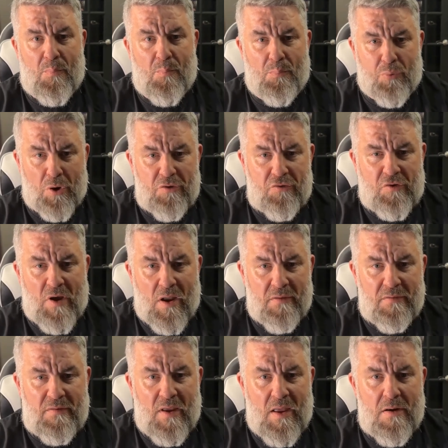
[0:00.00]
bridge
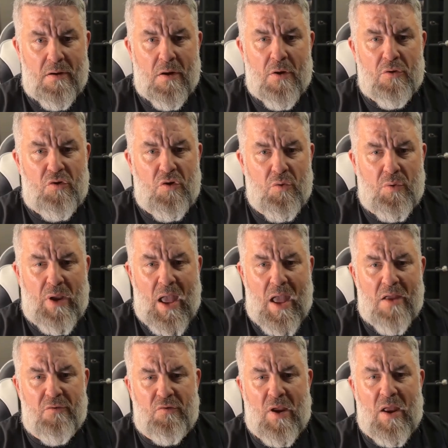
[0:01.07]
content to
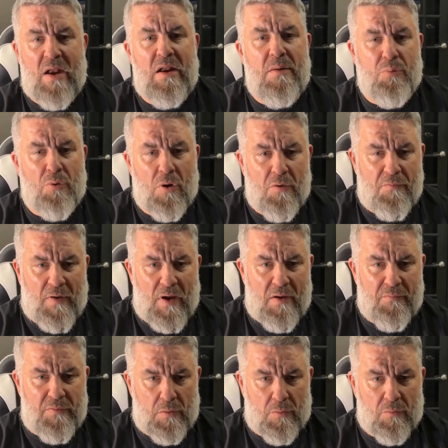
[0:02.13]
catch any
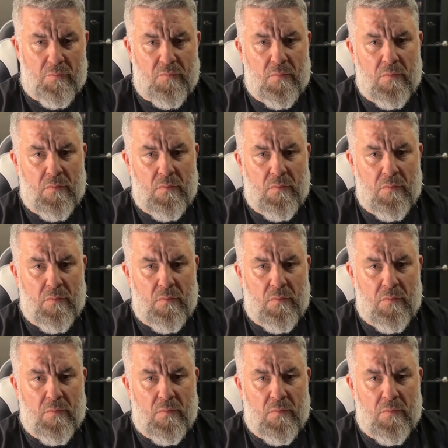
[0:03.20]
profile viewers.